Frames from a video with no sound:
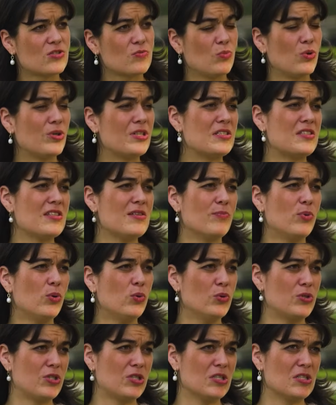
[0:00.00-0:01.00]
what is the
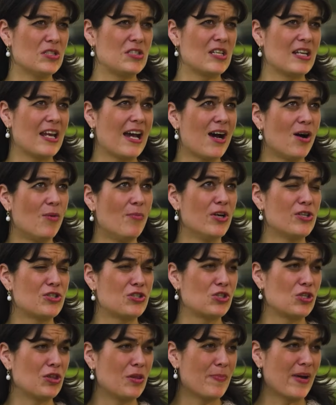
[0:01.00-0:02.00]
importance and how much
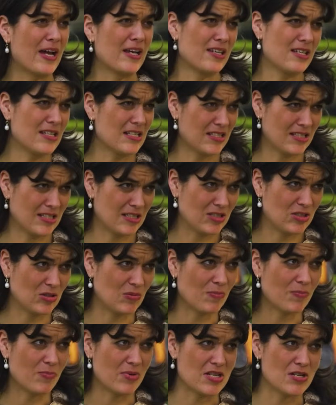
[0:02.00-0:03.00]
should the banking
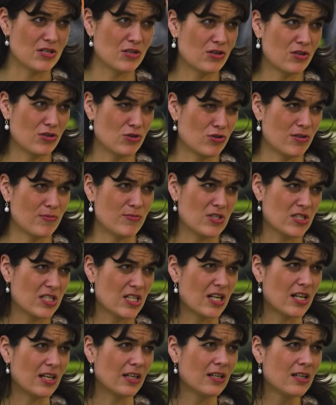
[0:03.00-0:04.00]
system be
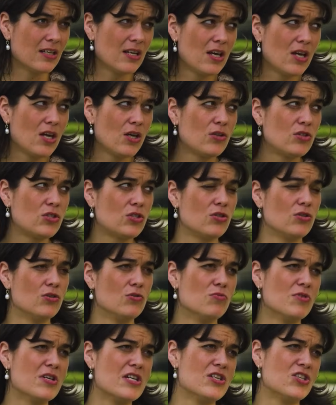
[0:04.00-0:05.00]
contributing to
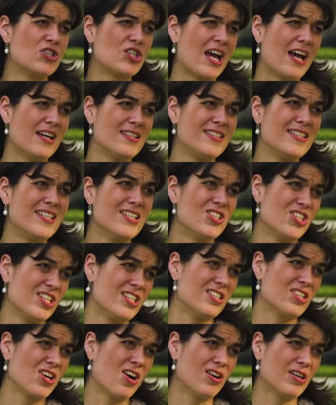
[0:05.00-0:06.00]
reach
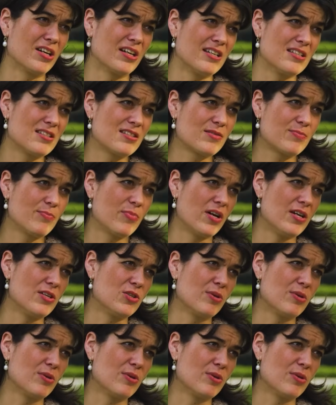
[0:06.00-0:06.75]
SDG targets by